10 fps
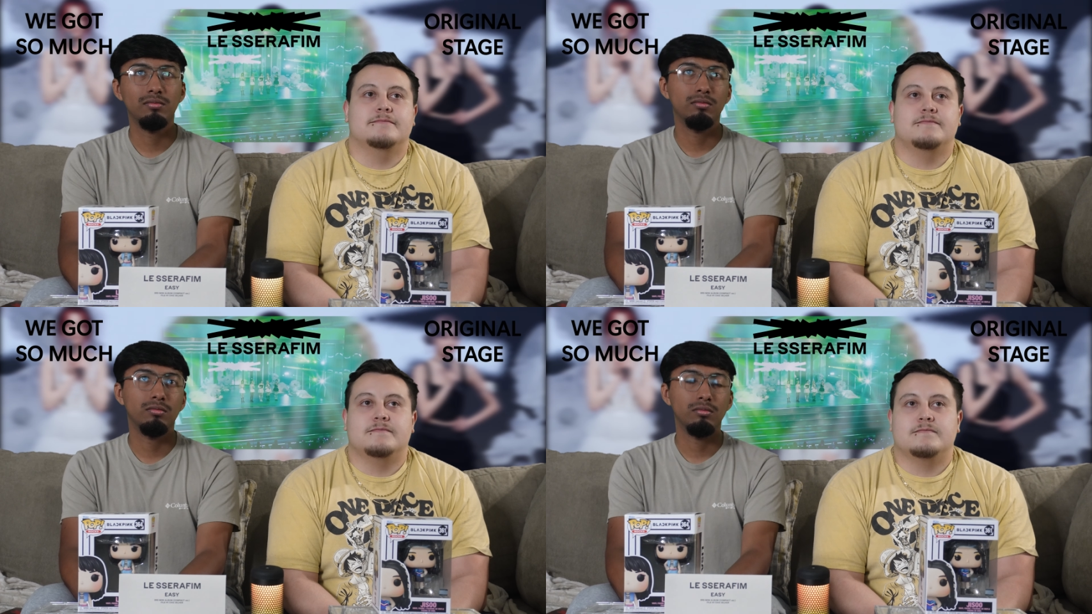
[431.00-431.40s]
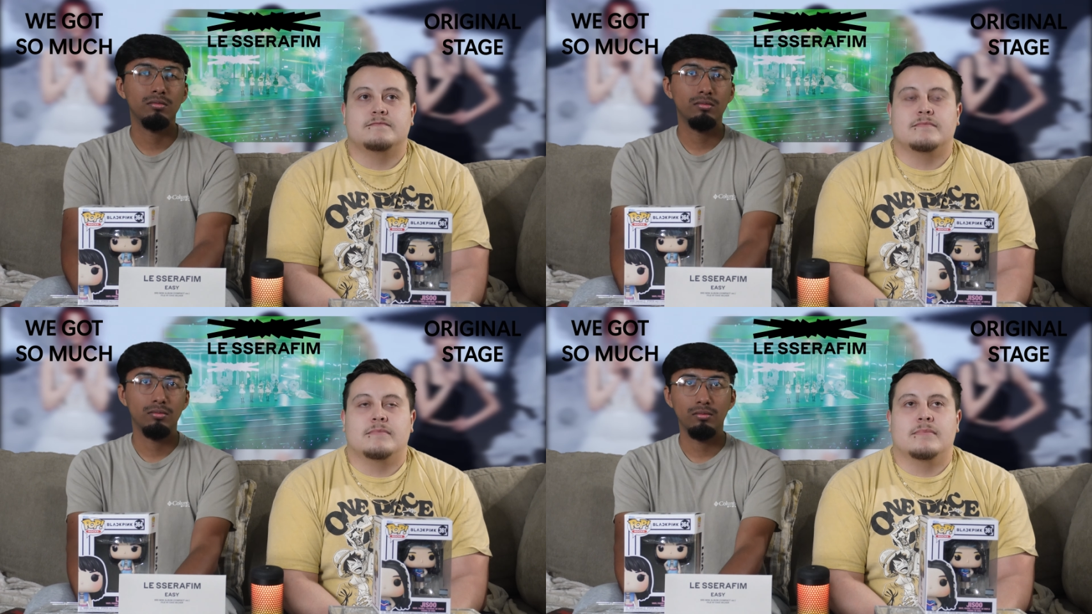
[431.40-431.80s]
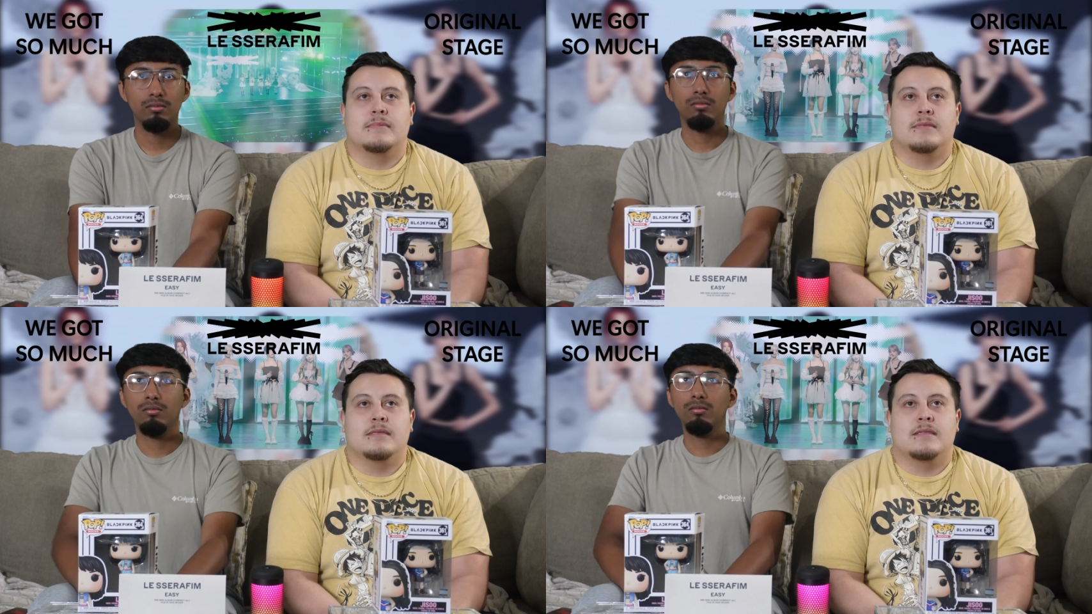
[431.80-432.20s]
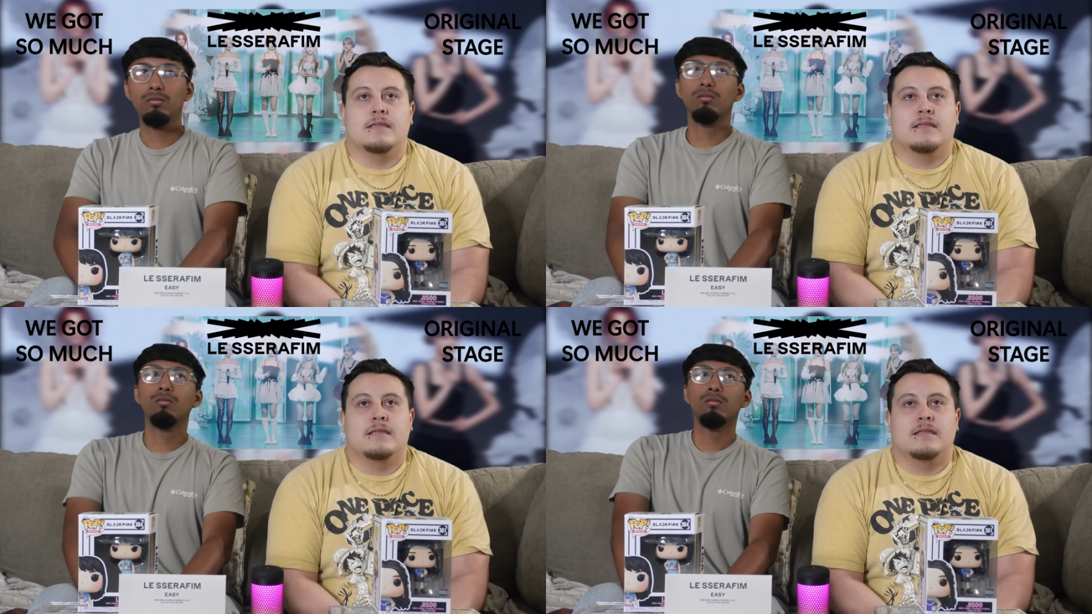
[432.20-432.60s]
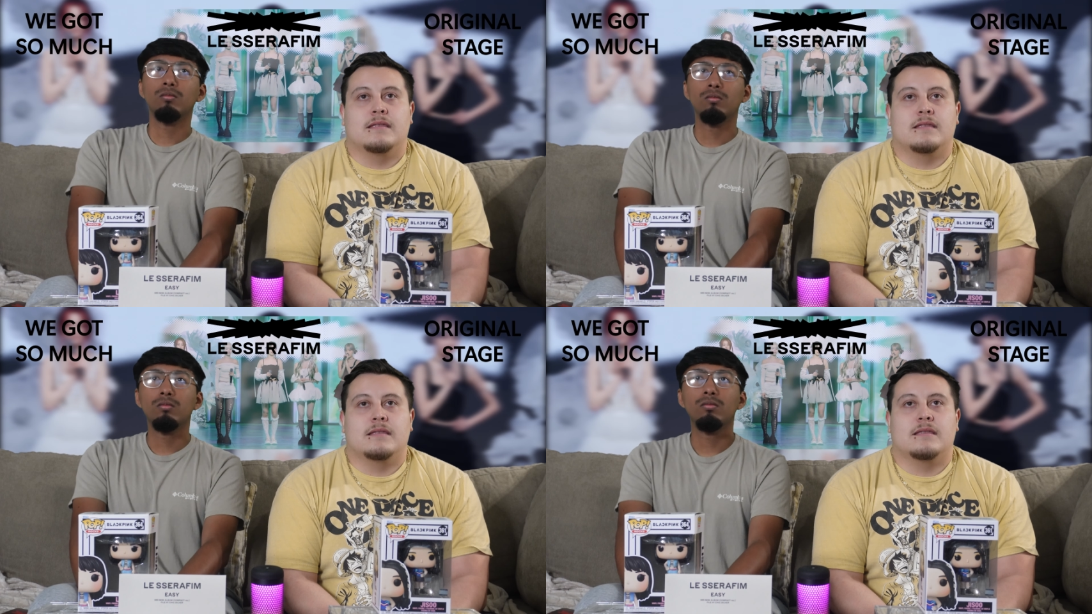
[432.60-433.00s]

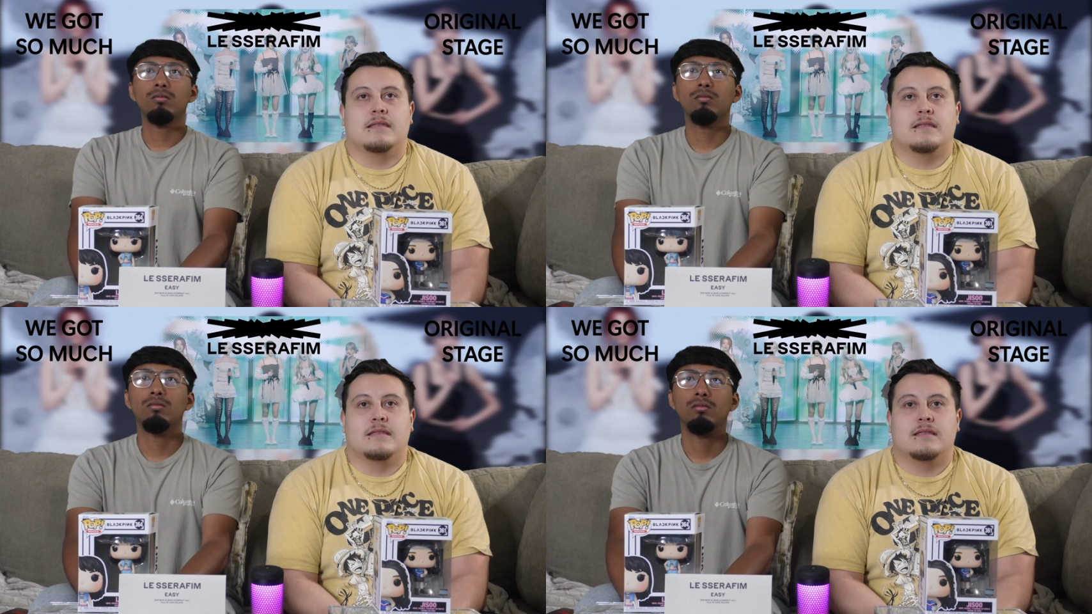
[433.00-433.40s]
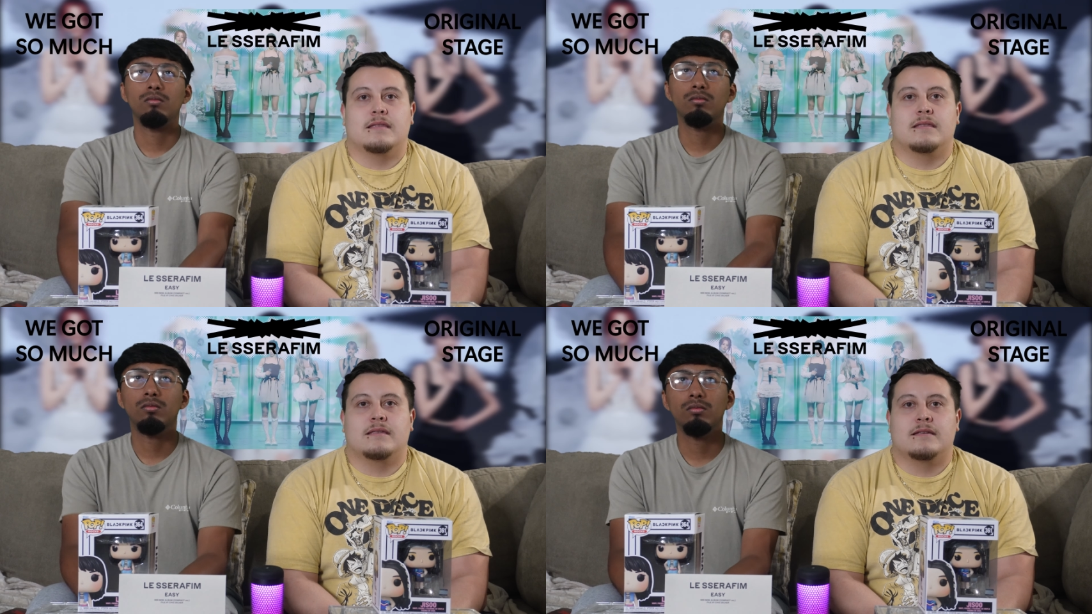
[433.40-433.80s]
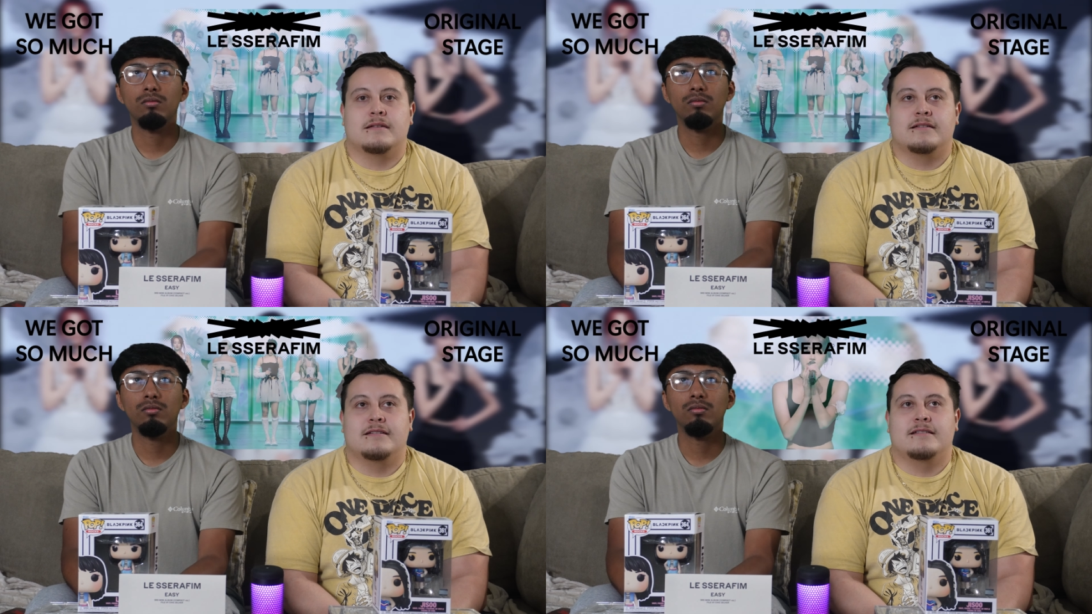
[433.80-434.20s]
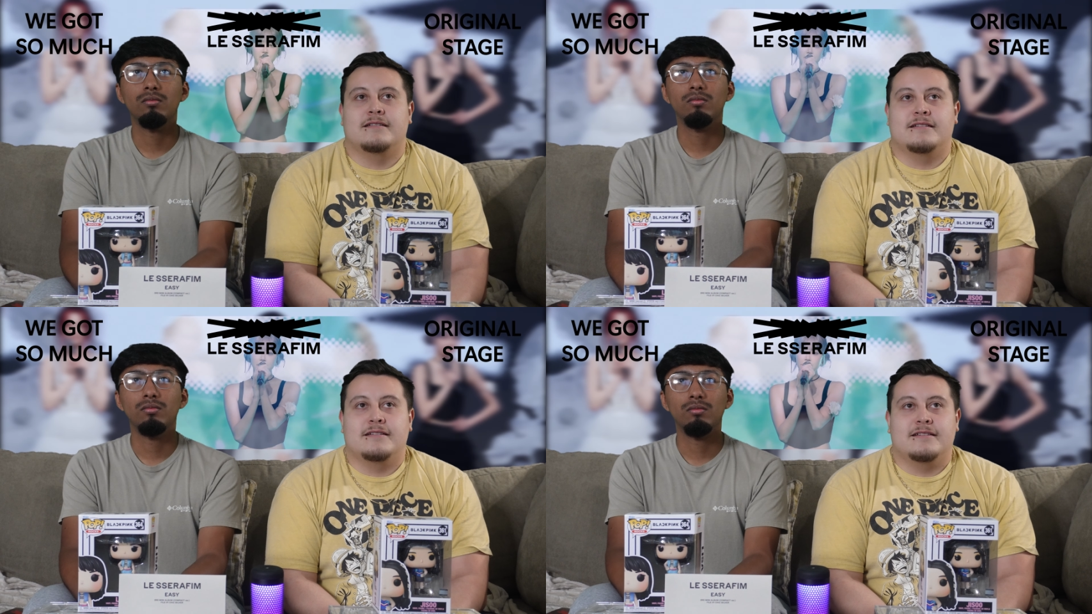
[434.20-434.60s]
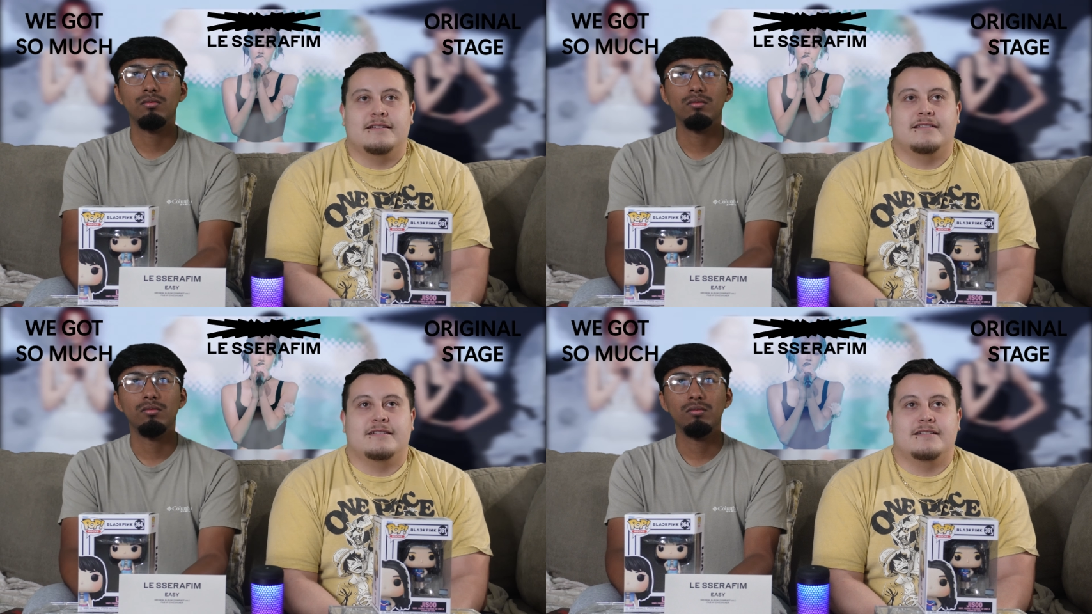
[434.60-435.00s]

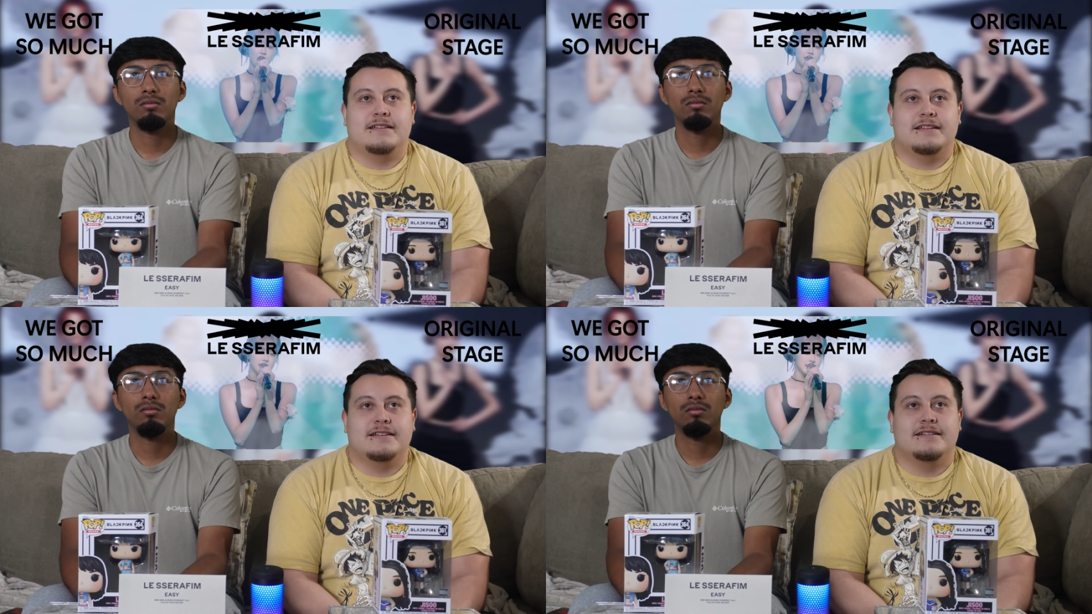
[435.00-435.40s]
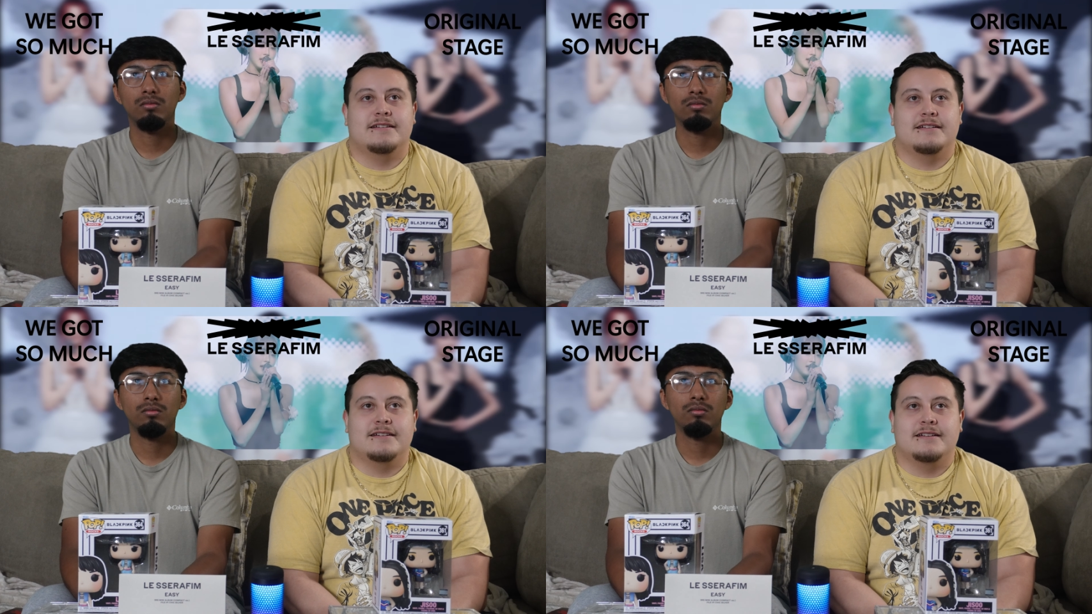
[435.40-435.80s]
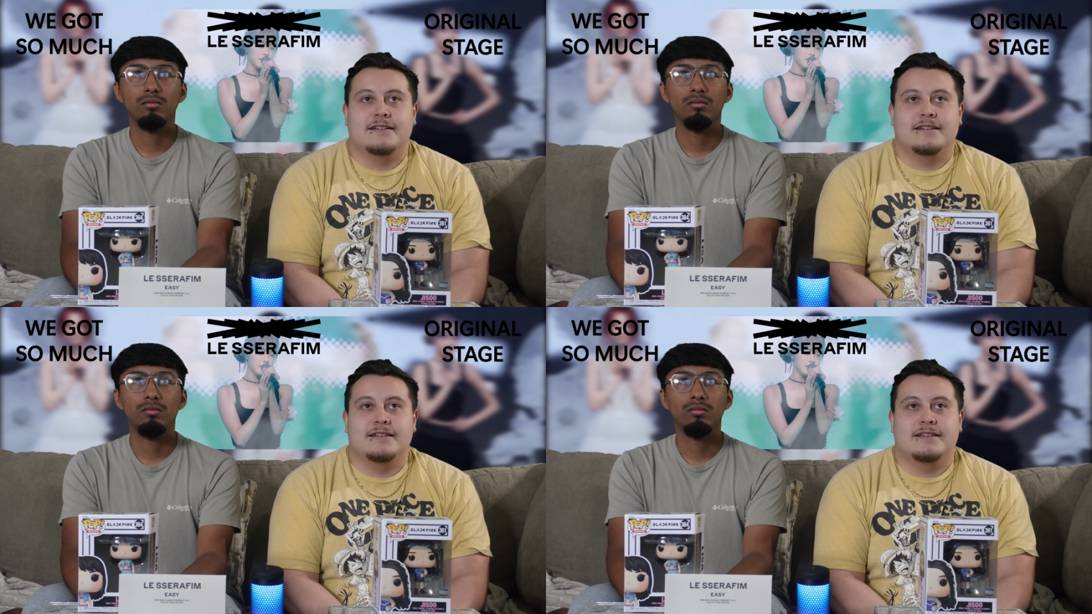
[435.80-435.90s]
Nobody speaks.